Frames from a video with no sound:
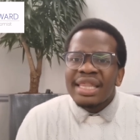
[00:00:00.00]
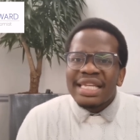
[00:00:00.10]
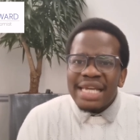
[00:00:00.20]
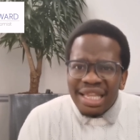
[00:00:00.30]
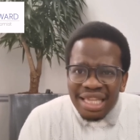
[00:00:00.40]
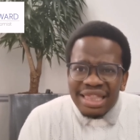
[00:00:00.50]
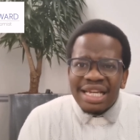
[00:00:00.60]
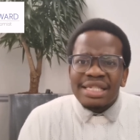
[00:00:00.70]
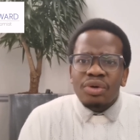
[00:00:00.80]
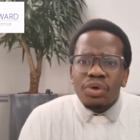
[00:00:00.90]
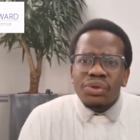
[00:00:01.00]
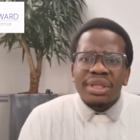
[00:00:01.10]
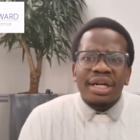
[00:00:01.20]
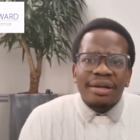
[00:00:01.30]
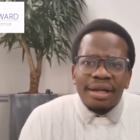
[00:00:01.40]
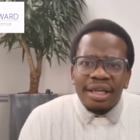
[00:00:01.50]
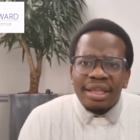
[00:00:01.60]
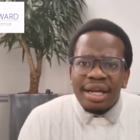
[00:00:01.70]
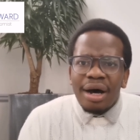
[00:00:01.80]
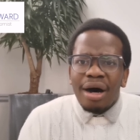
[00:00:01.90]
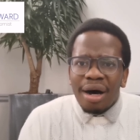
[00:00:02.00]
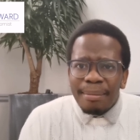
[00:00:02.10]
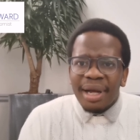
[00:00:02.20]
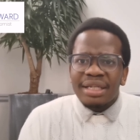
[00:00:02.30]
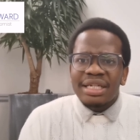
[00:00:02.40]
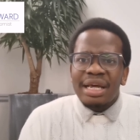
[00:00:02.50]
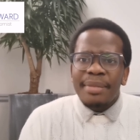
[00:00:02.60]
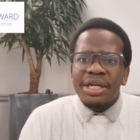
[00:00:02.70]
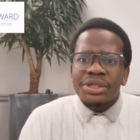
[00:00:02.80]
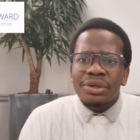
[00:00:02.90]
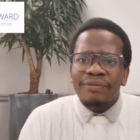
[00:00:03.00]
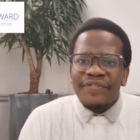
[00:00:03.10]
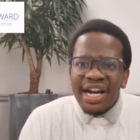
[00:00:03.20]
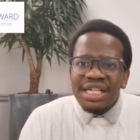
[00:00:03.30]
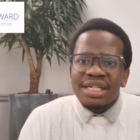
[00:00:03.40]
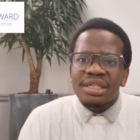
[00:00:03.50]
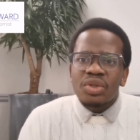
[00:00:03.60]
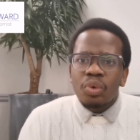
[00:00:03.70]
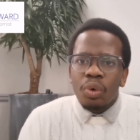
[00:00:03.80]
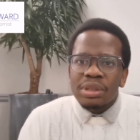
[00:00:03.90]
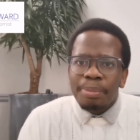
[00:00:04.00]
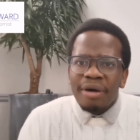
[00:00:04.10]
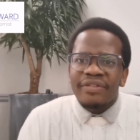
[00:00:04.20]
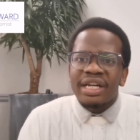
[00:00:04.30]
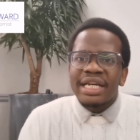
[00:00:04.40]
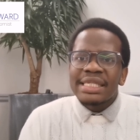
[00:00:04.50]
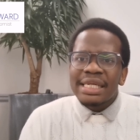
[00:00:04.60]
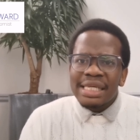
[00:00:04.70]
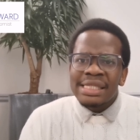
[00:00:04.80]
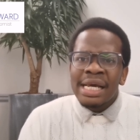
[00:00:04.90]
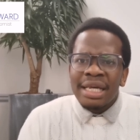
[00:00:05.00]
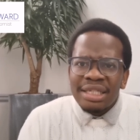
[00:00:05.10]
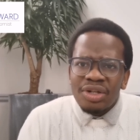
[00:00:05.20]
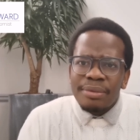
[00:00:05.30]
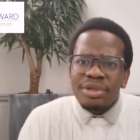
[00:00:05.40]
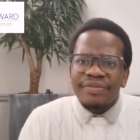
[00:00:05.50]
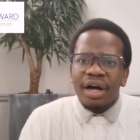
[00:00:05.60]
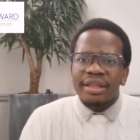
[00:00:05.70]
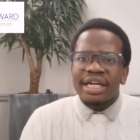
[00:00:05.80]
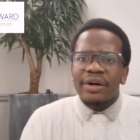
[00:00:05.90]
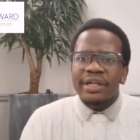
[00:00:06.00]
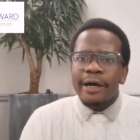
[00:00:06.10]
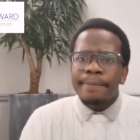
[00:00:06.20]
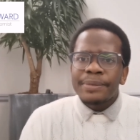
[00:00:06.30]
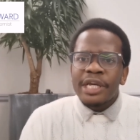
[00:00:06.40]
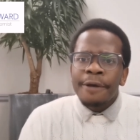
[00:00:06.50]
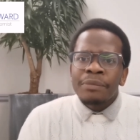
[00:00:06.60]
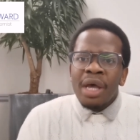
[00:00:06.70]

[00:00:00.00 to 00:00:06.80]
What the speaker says: There's other things also that are multidimensional factors towards poverty incidence in terms of health outcomes.